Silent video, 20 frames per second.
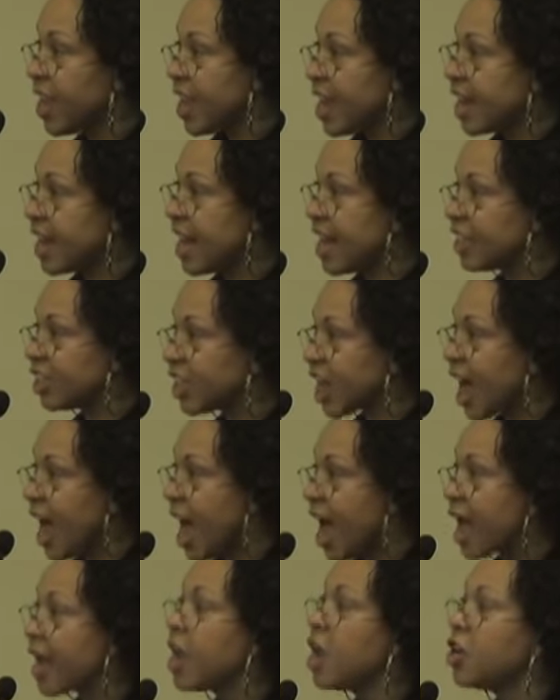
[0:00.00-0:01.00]

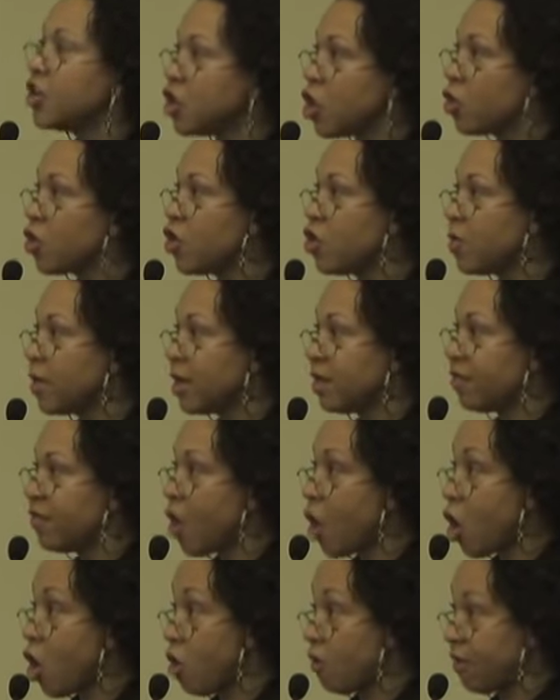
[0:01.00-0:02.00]
NHI, no human
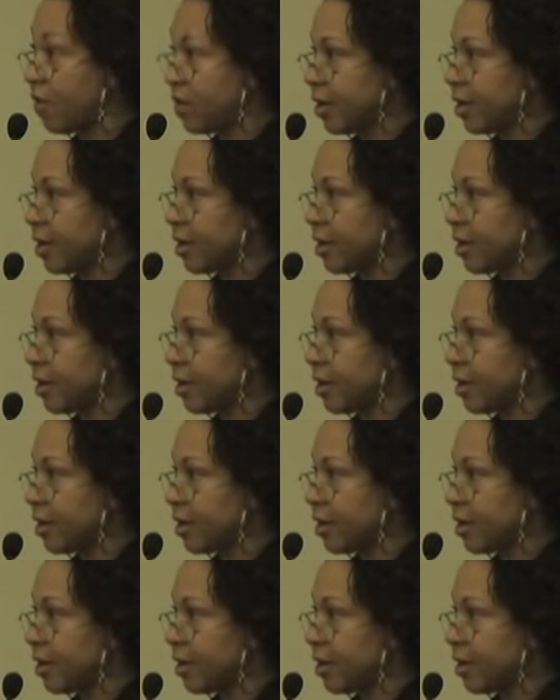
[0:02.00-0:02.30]
involved.